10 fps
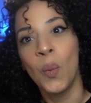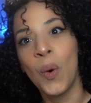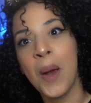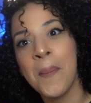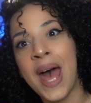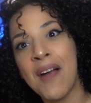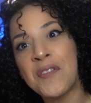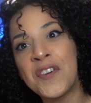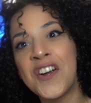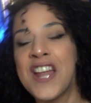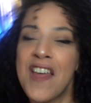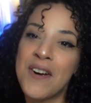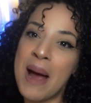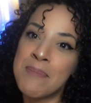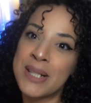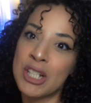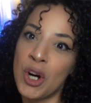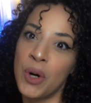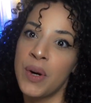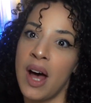We're back for another
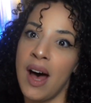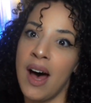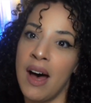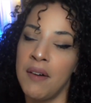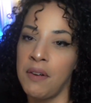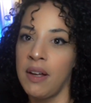episode of